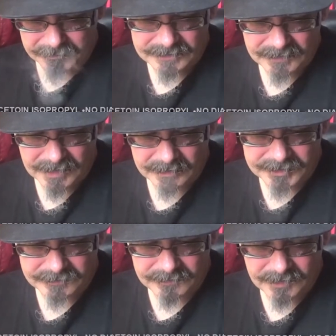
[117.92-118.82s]
if it helps
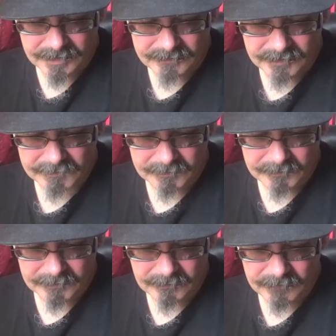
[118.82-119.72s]
the flavour.
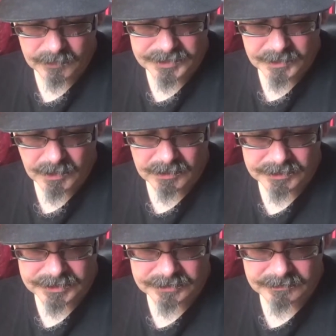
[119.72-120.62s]
40
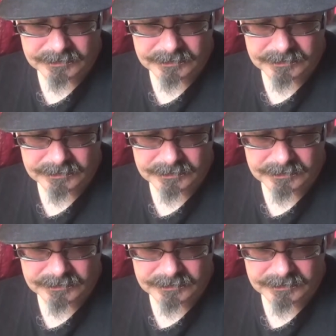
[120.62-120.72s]
watts.